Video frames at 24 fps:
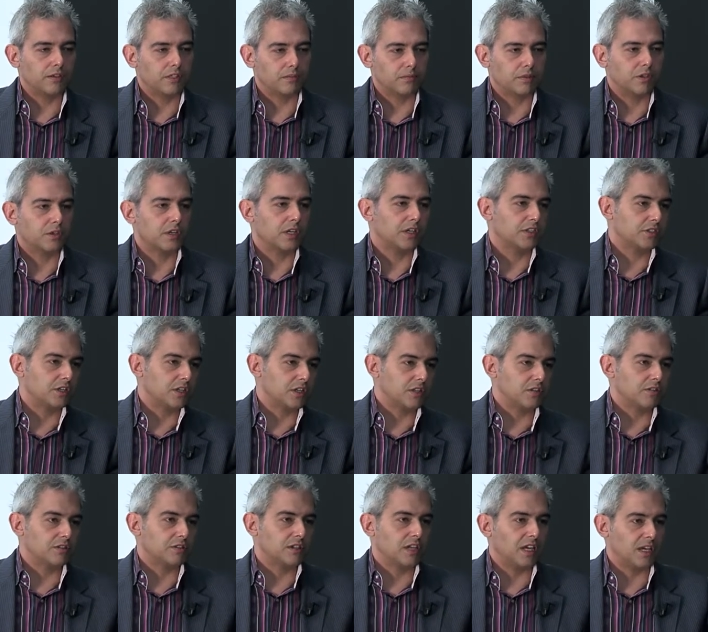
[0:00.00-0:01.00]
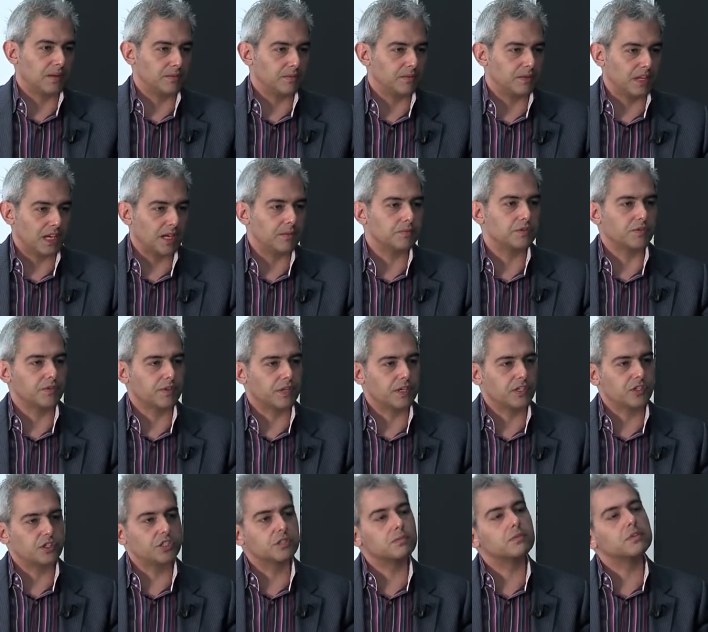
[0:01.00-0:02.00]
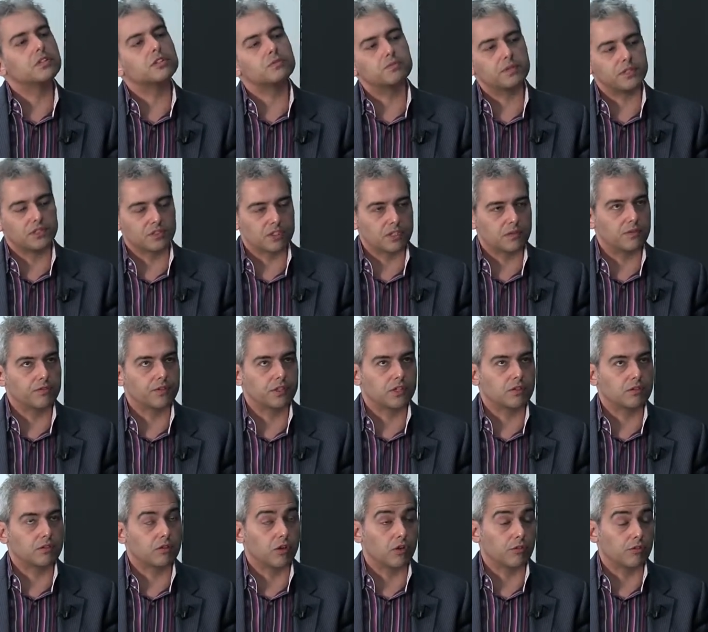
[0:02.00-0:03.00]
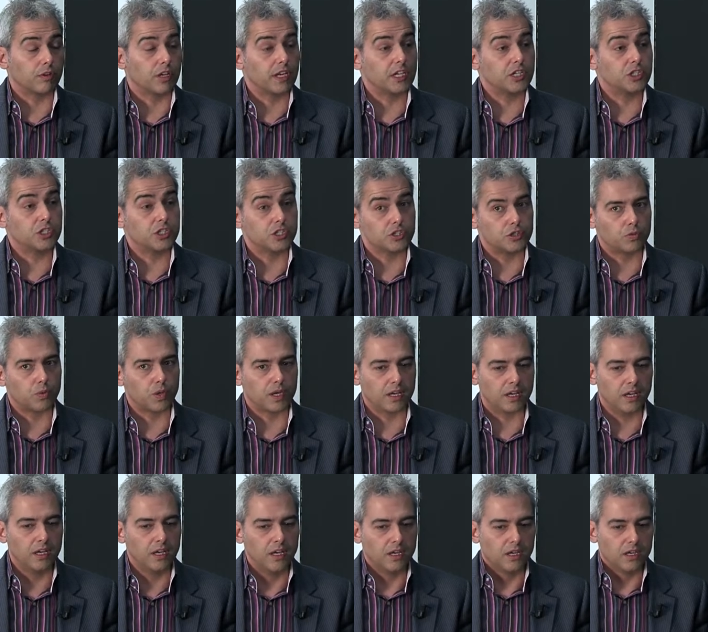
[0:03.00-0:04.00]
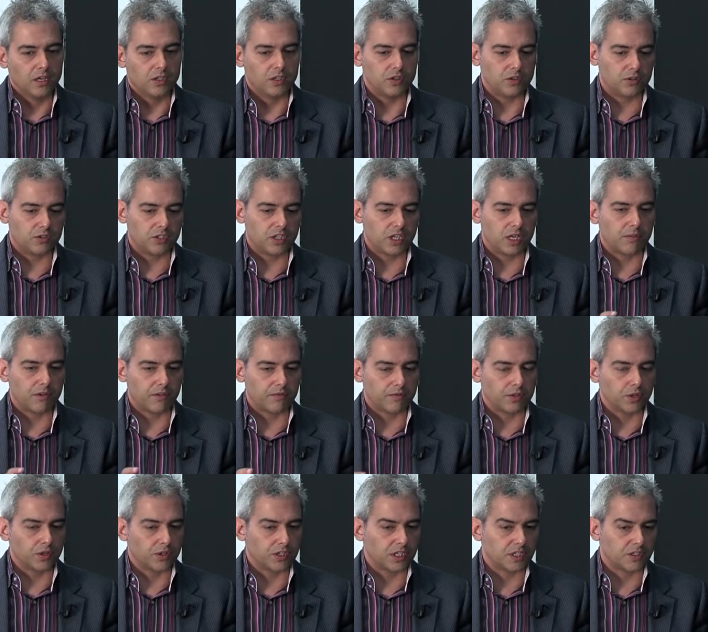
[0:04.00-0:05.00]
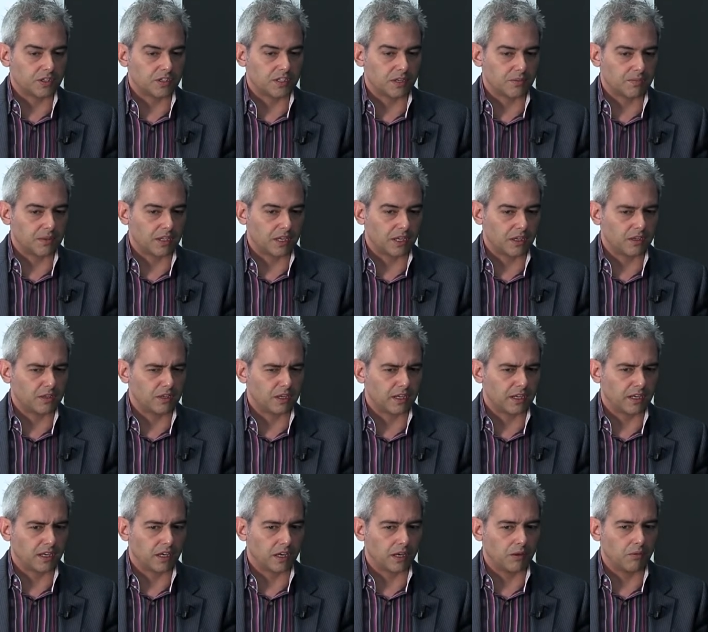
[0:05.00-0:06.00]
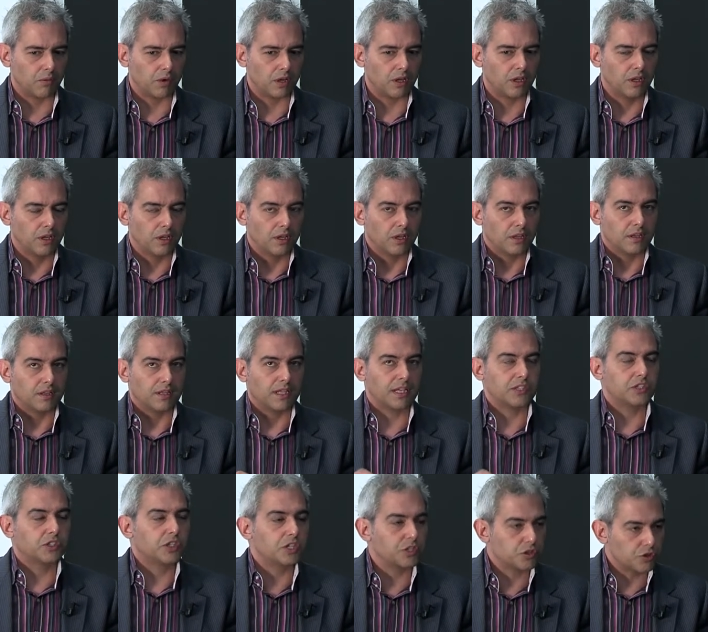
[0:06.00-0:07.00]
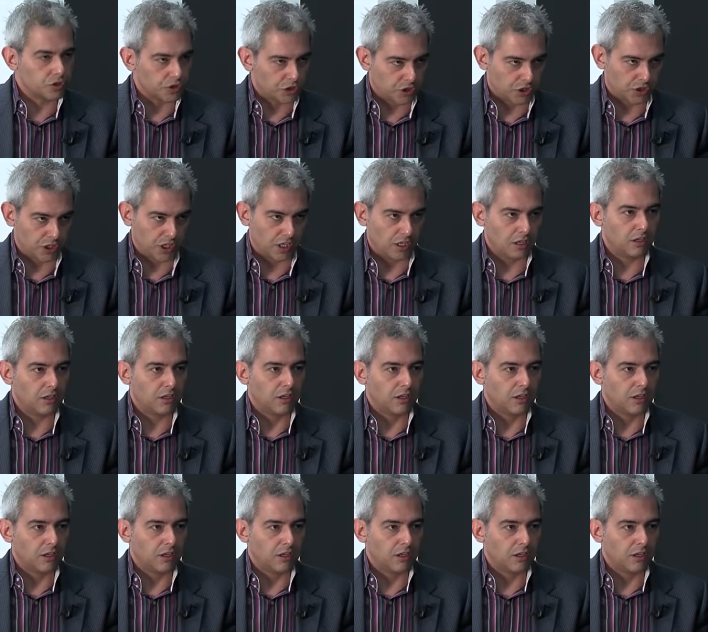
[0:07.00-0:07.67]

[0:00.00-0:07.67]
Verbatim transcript: I'm not asking you to name names of customers, but some of the correlations where your team have looked at something and you're like going, well, that's interesting.